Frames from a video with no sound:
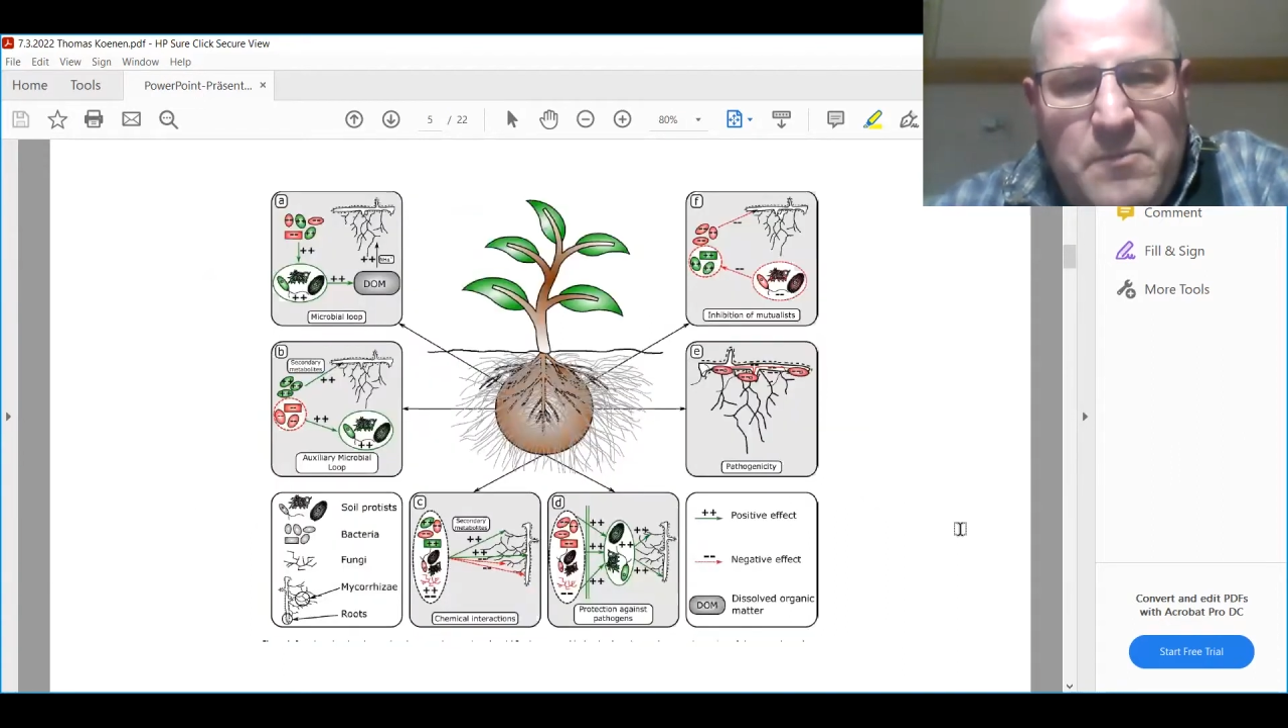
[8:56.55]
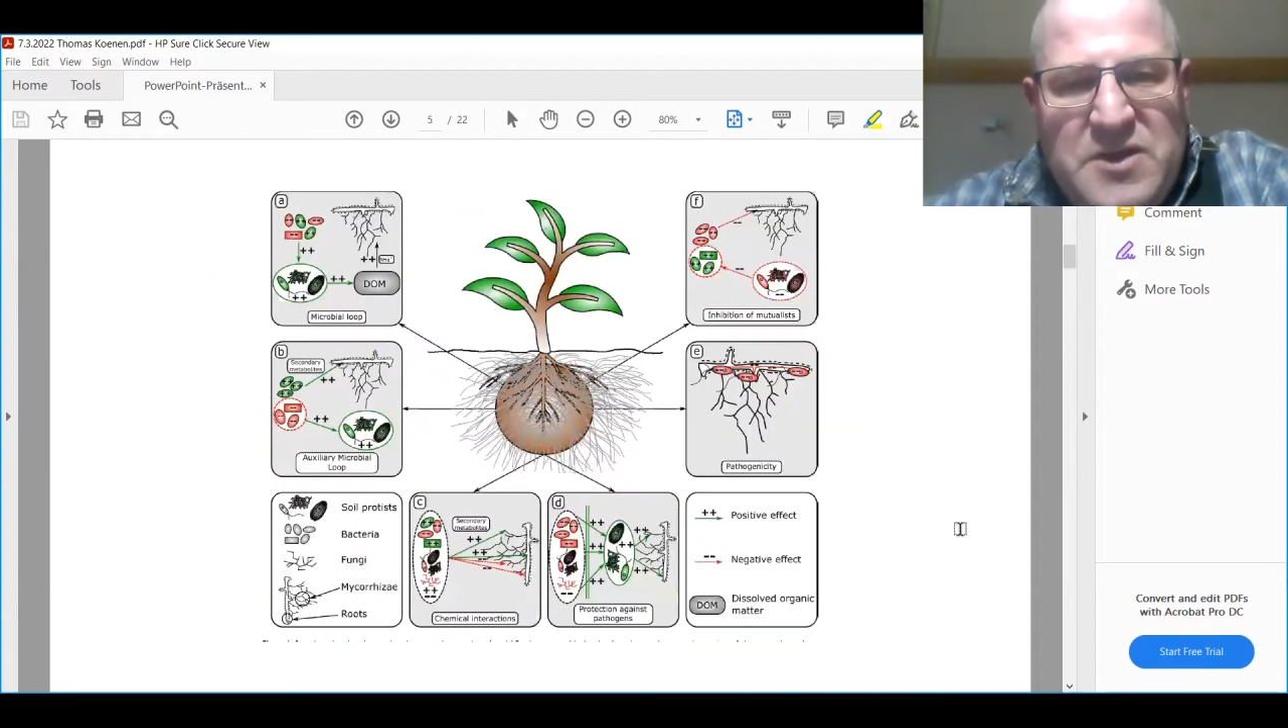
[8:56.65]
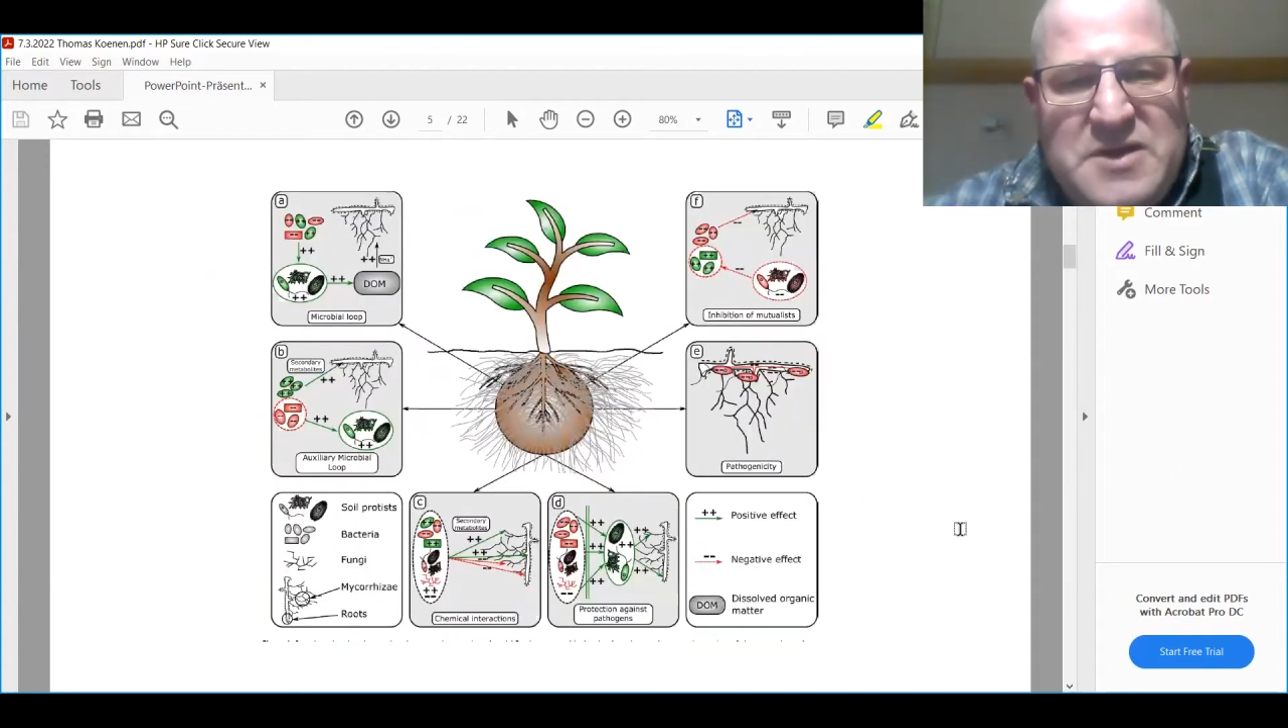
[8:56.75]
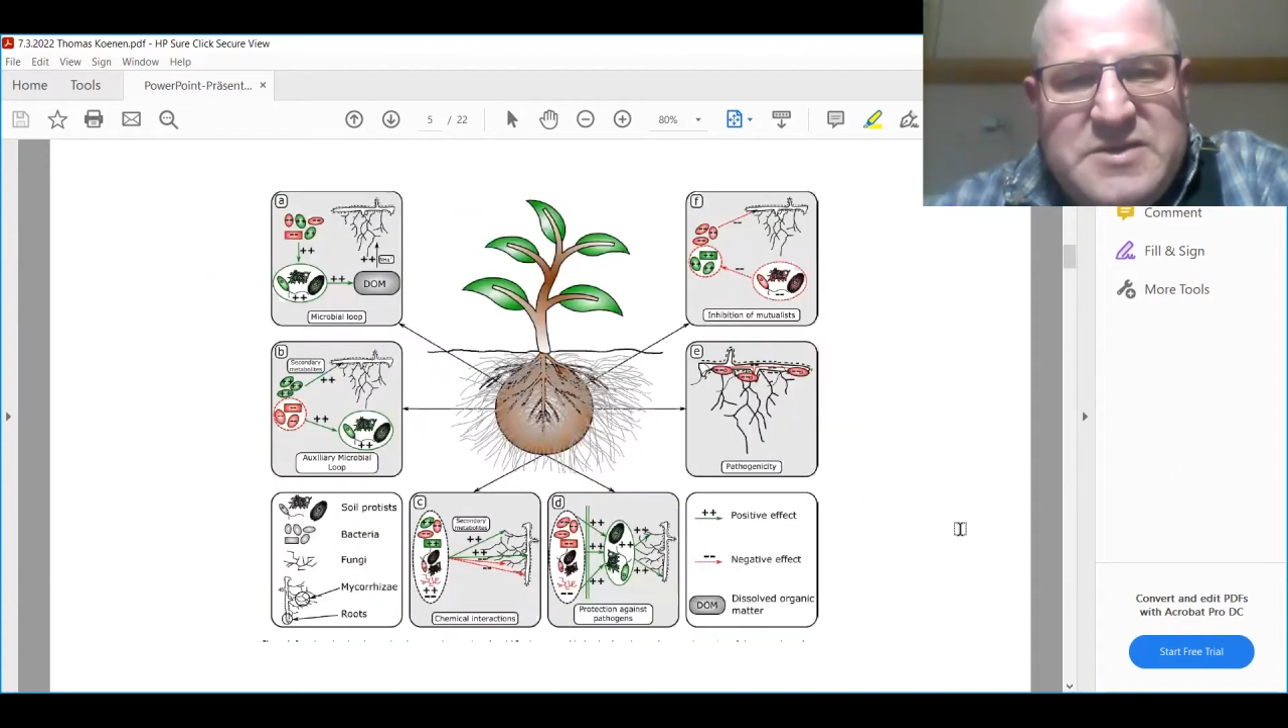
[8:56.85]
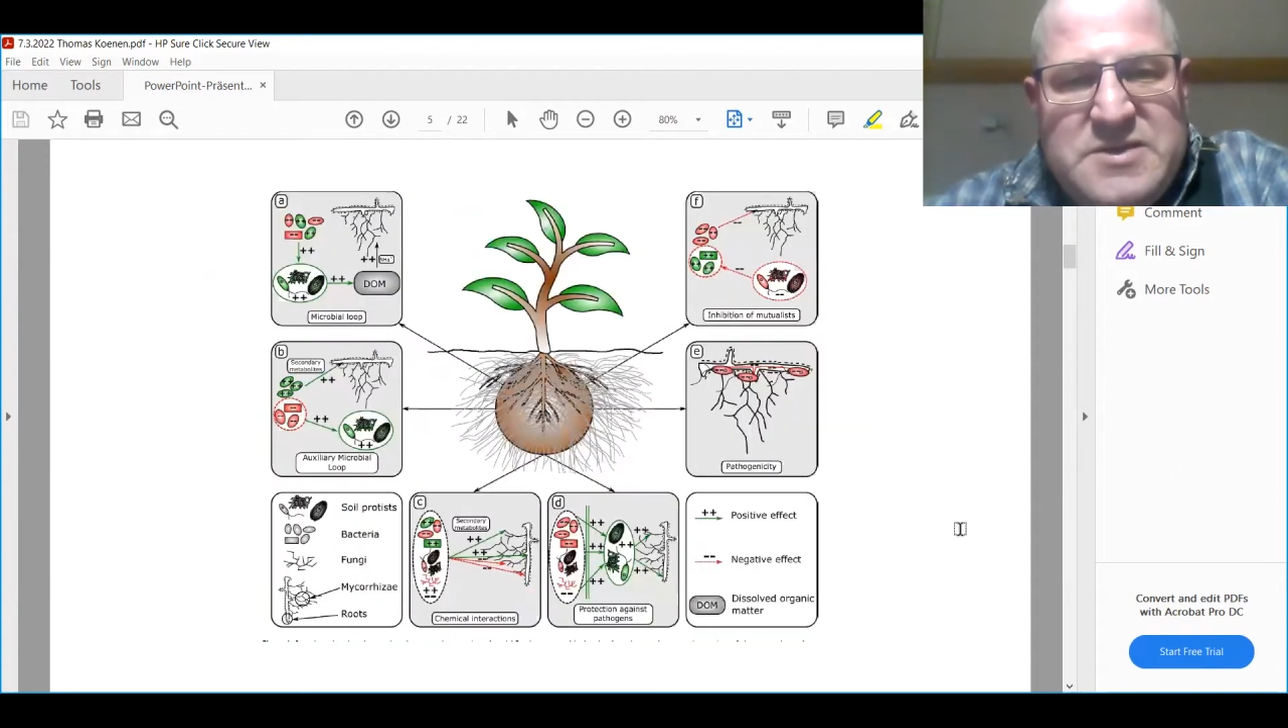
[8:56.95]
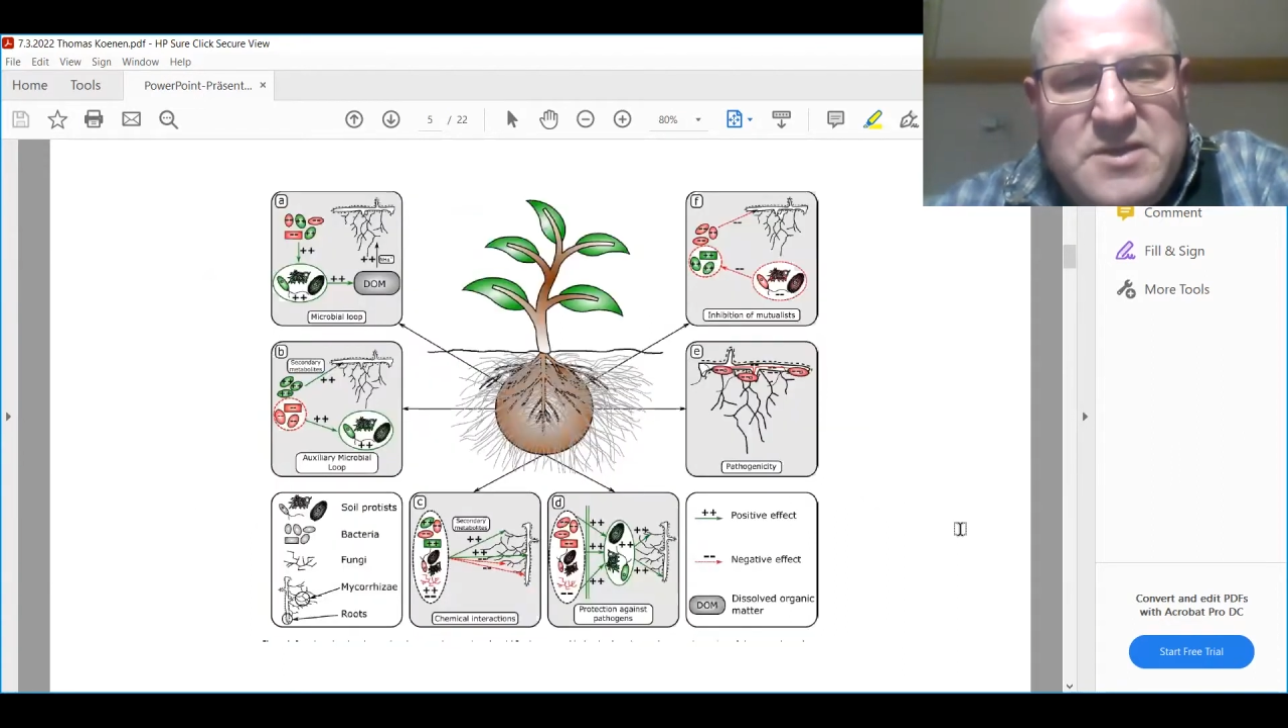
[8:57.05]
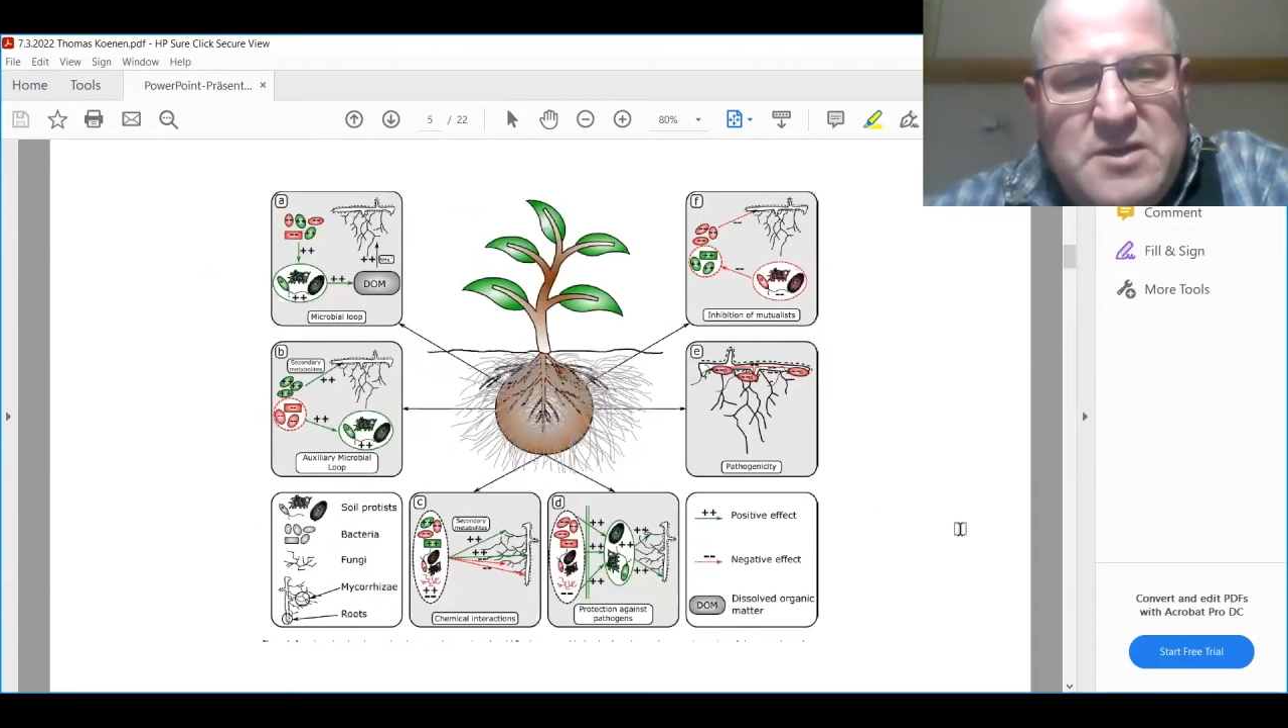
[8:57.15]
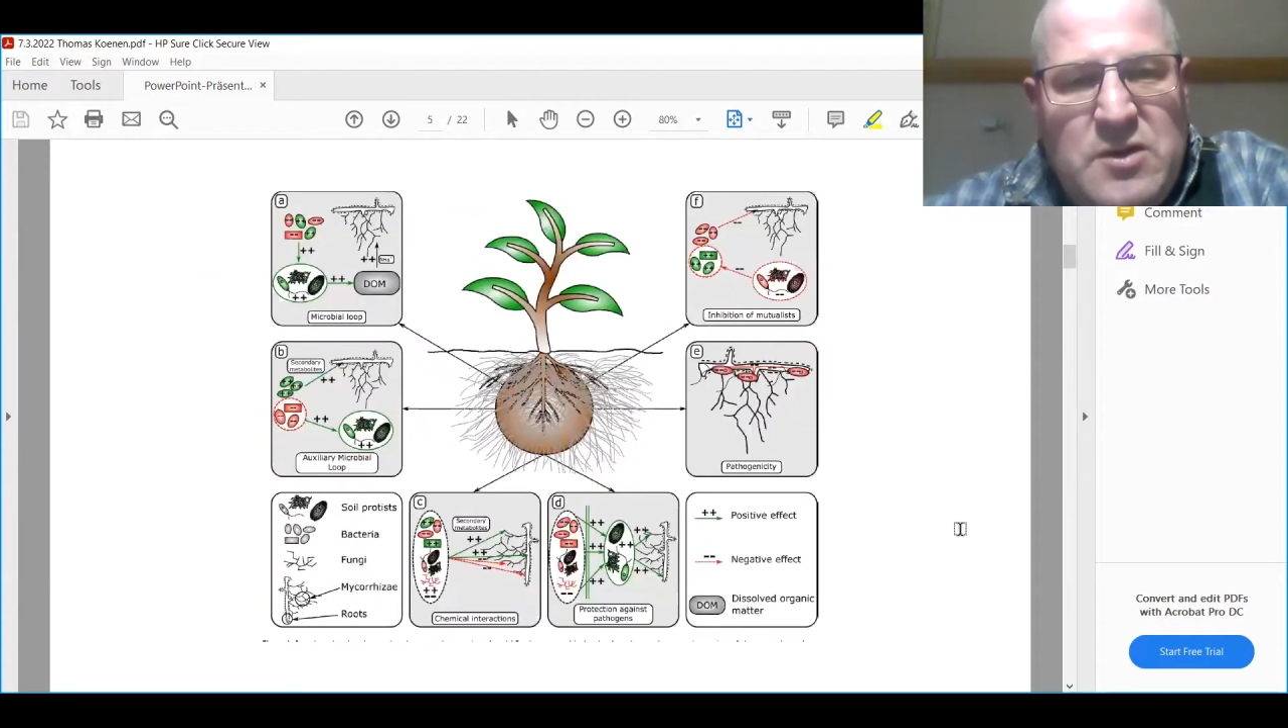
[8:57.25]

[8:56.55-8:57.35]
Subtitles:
please